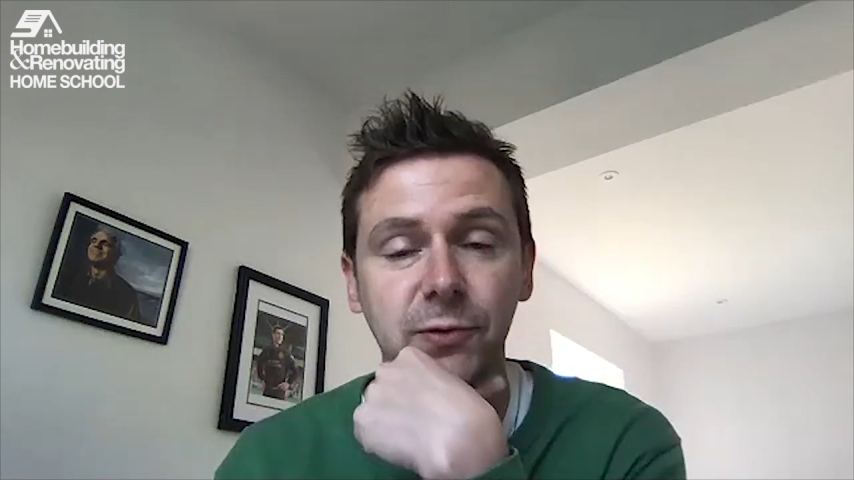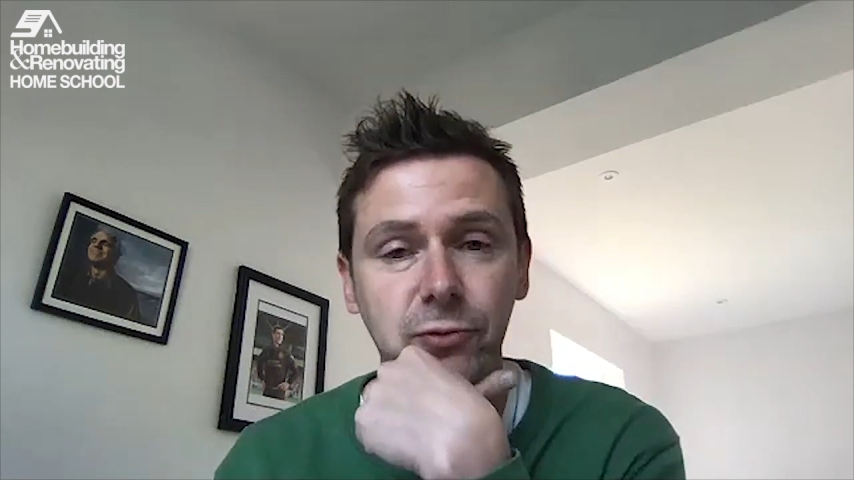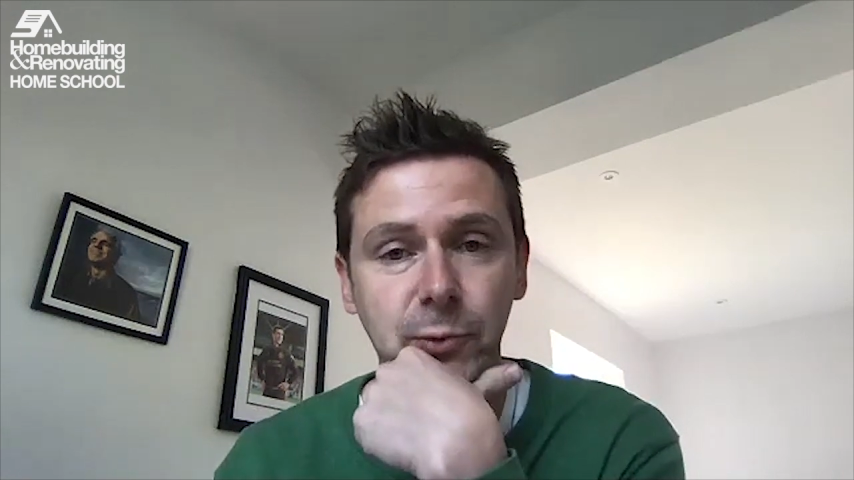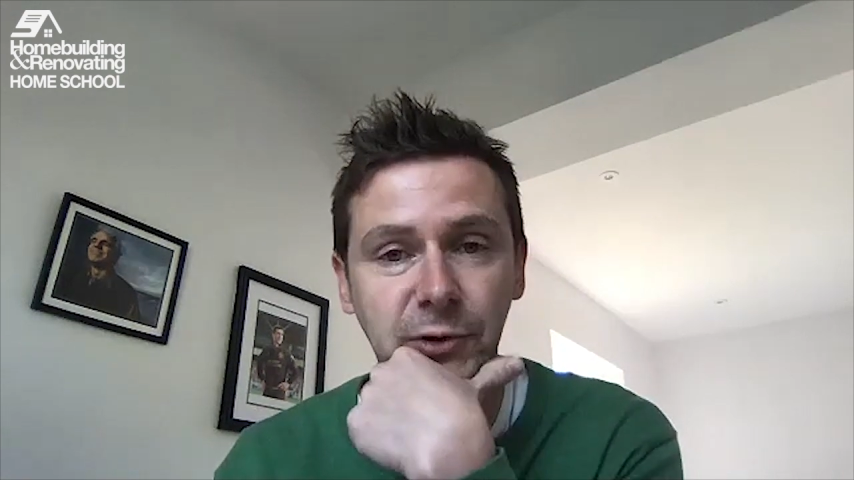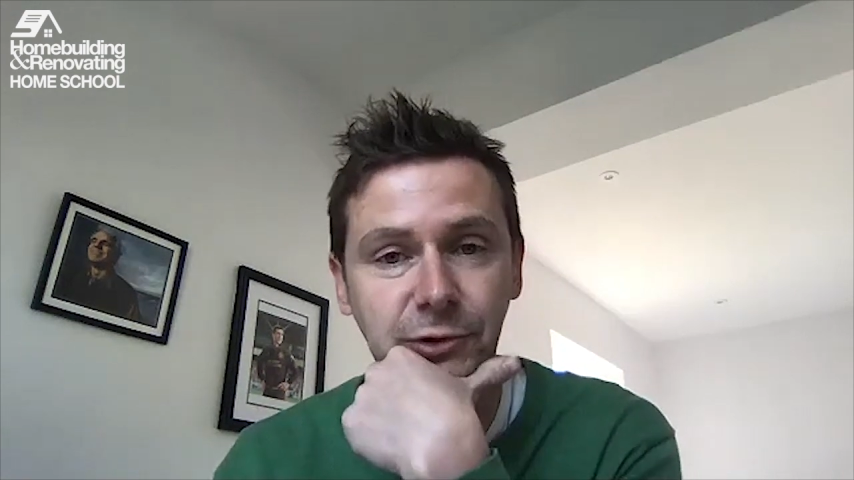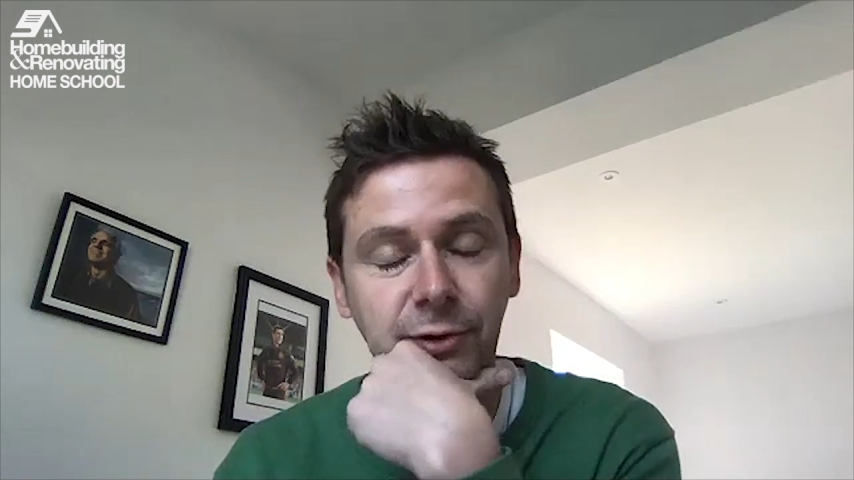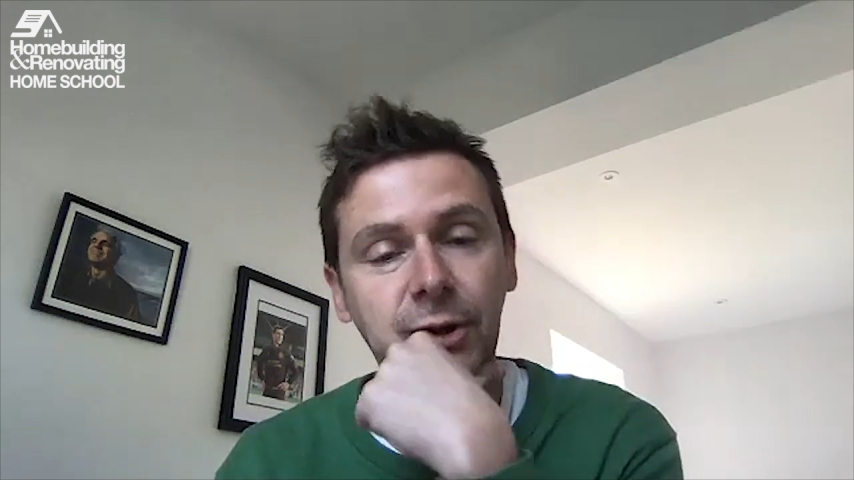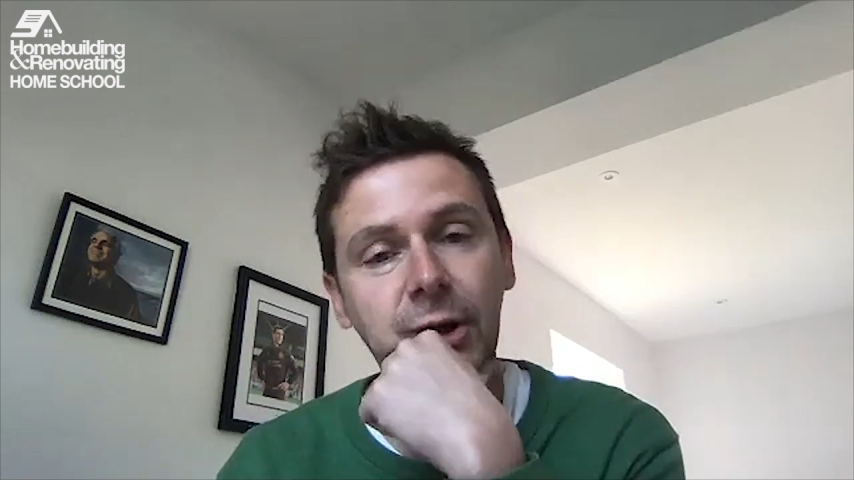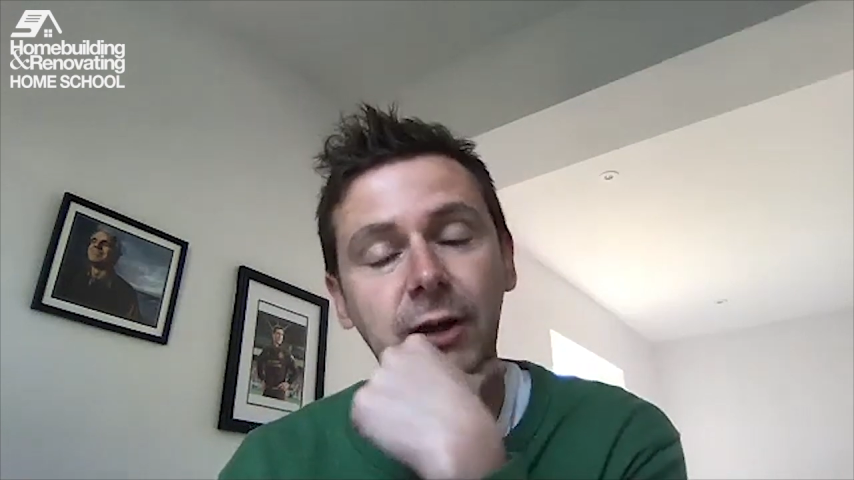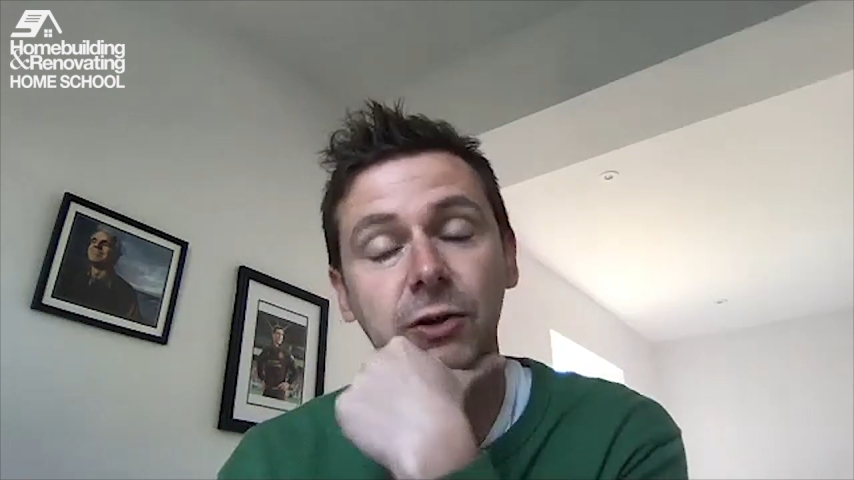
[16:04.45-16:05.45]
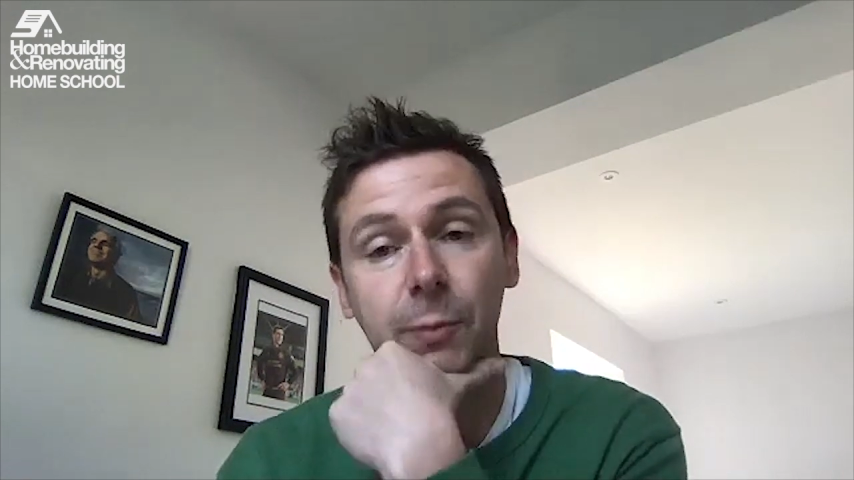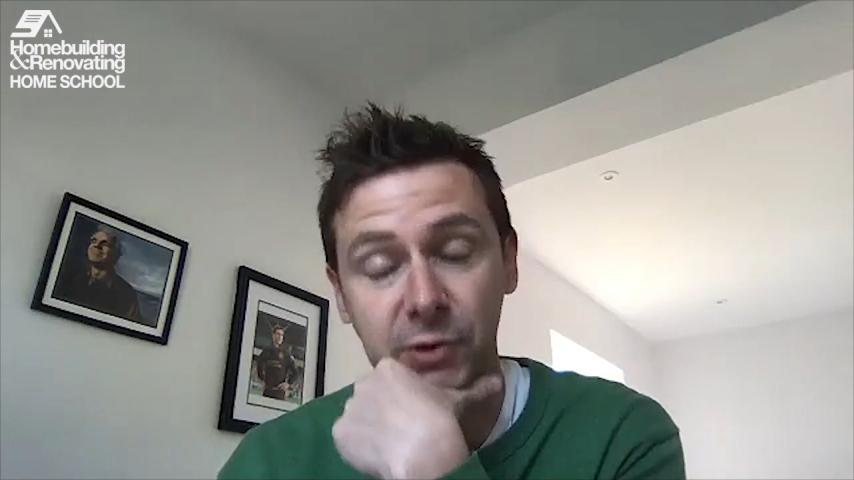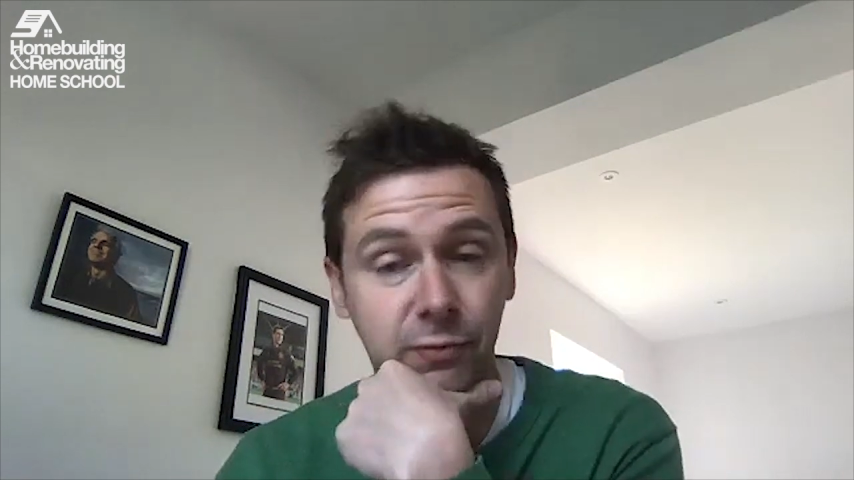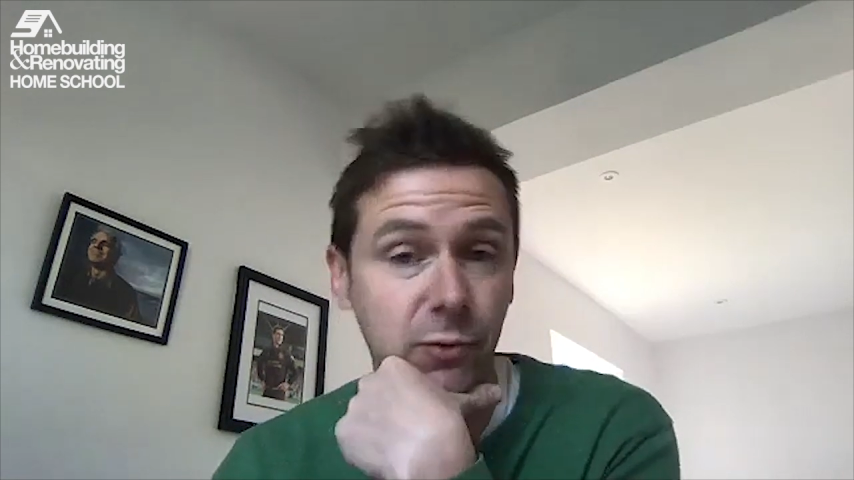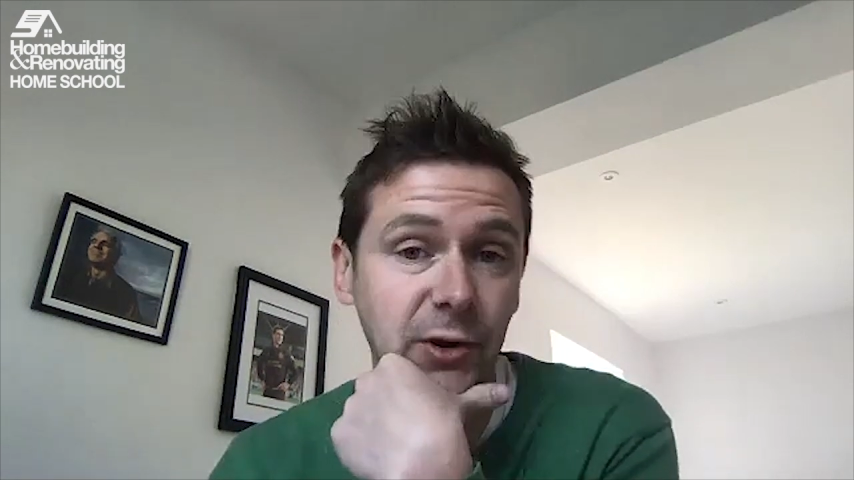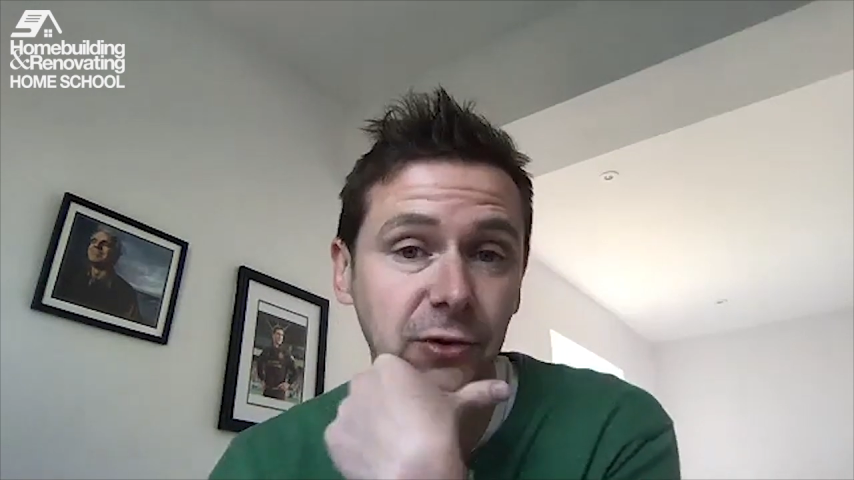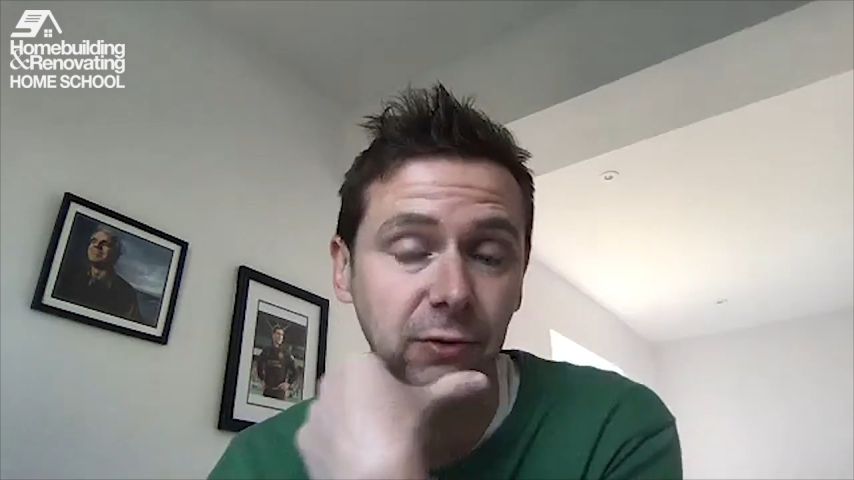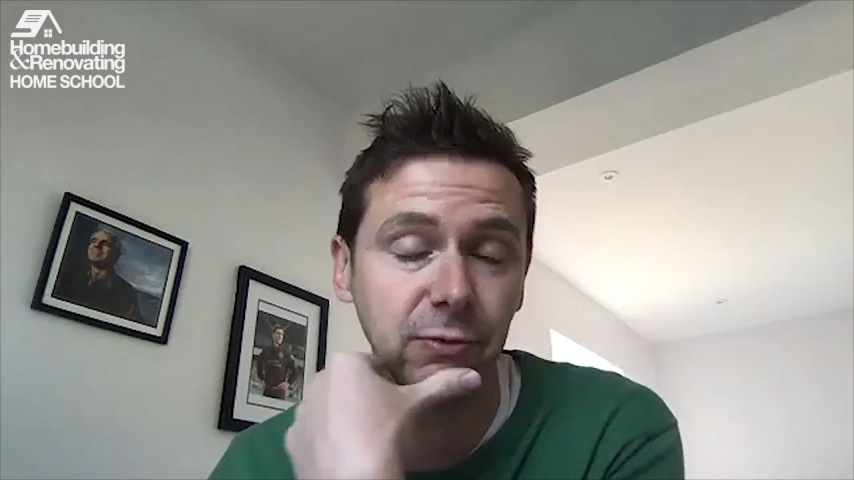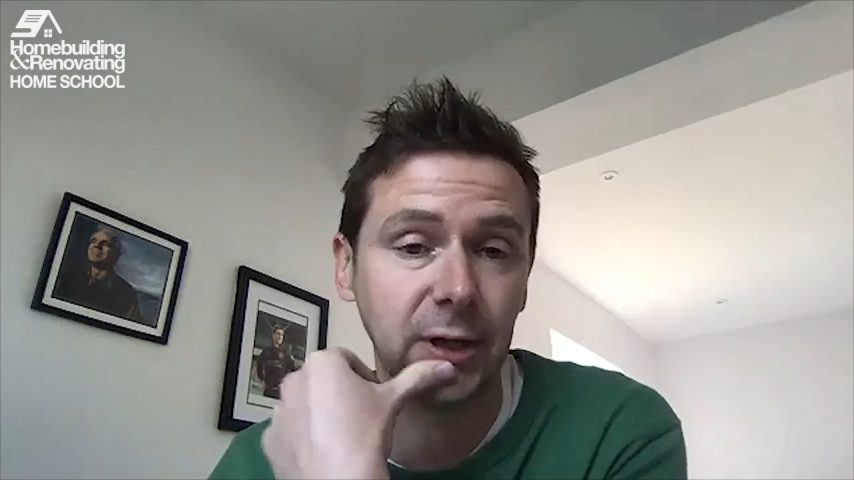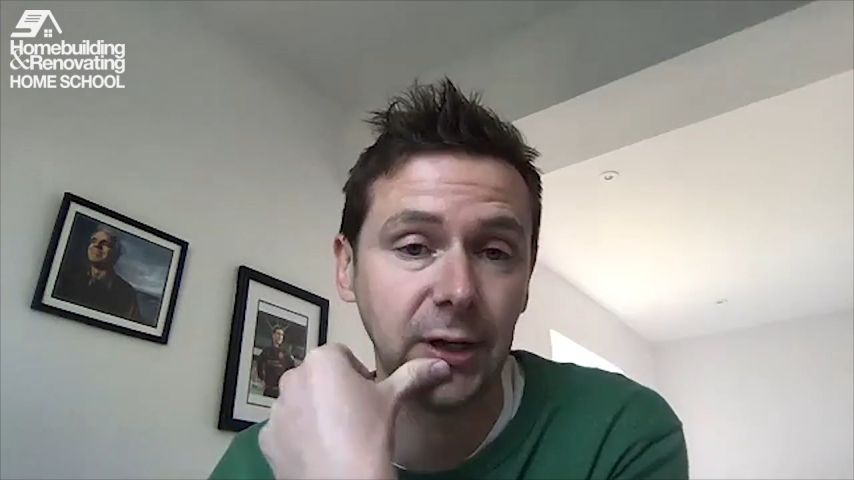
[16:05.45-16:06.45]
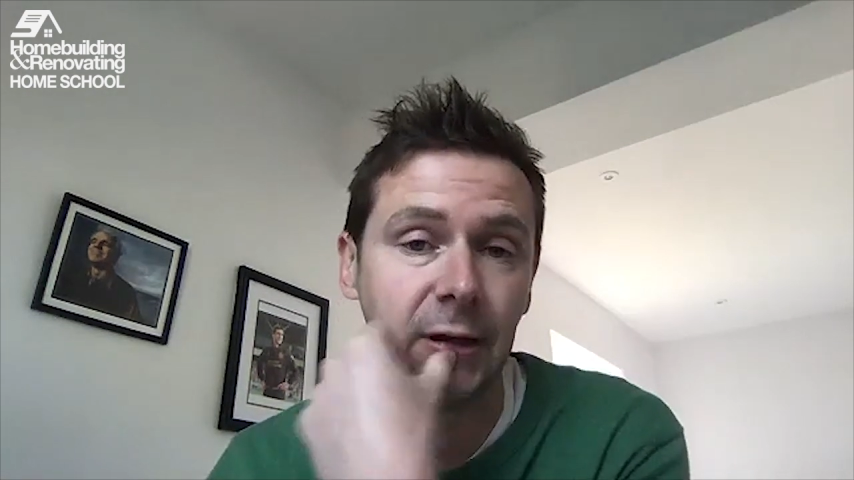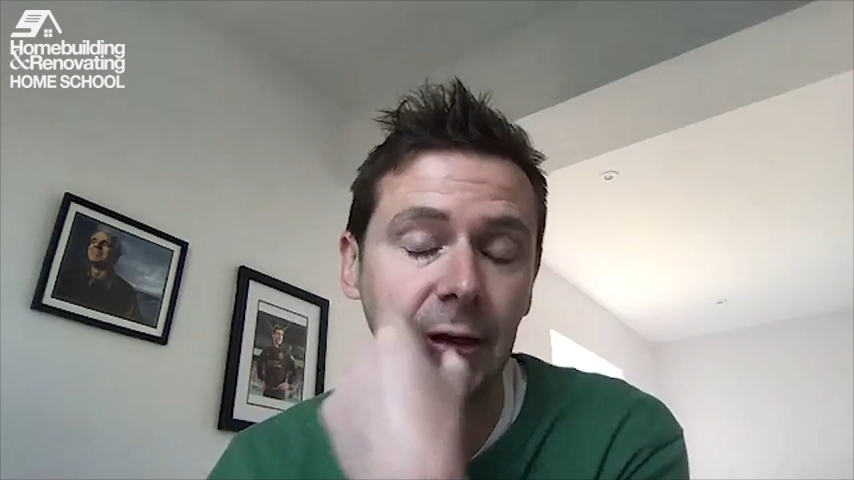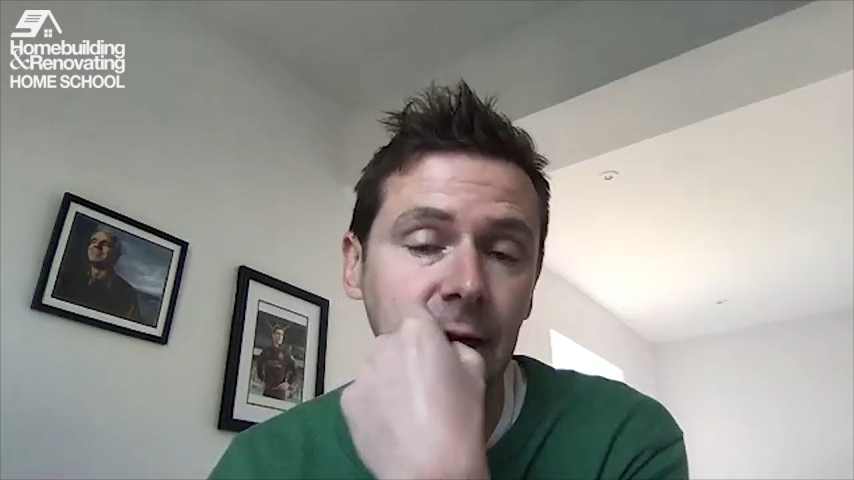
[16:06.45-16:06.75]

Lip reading: fruition, really.